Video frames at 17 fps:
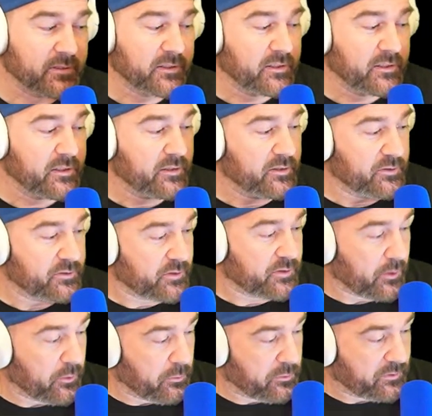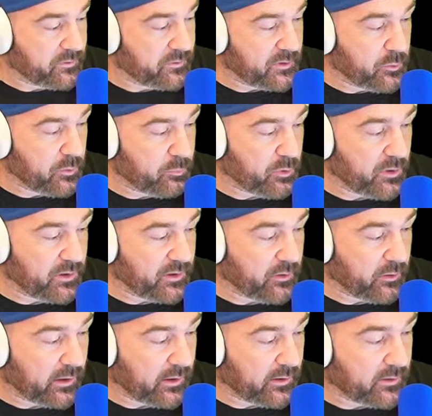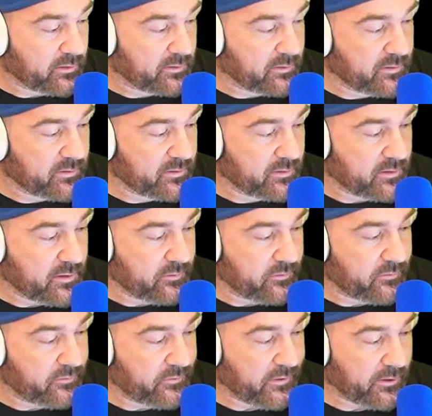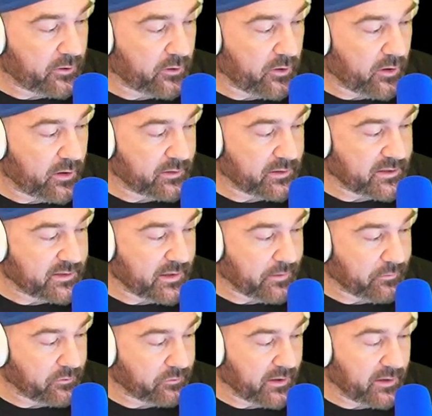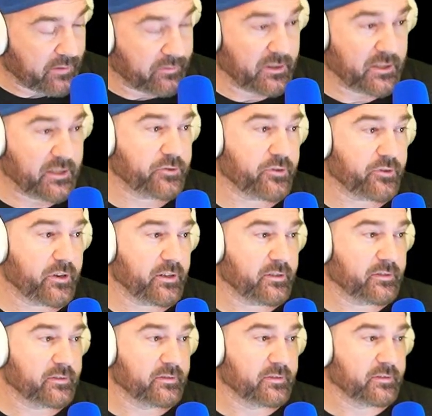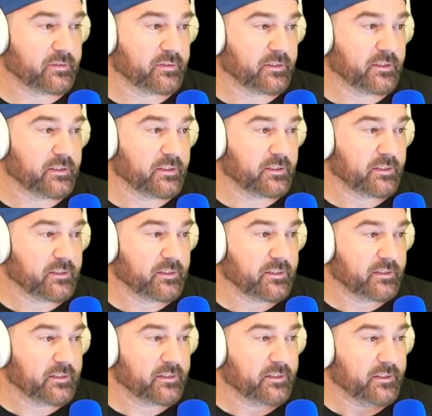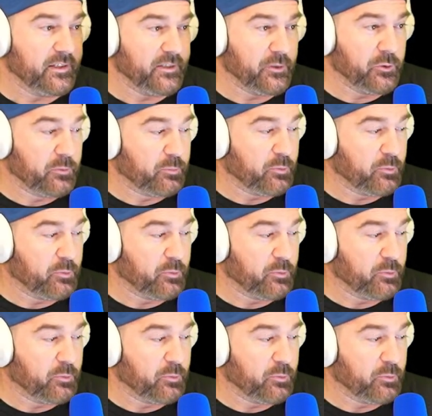So you would put your finger on the 7th fret of the D string, and you would put